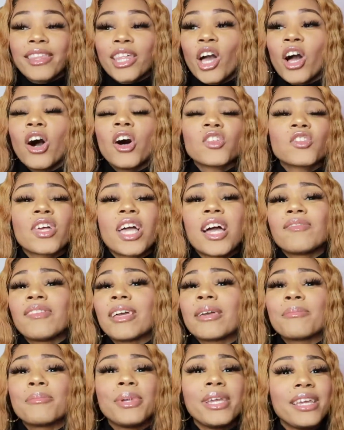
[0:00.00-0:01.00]
They also have
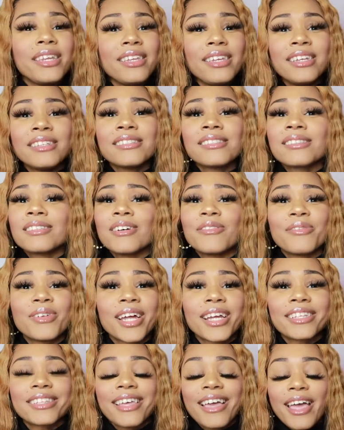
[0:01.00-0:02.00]
like beanies and stuff
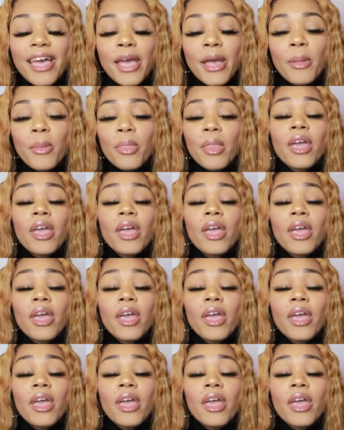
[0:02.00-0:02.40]
like that.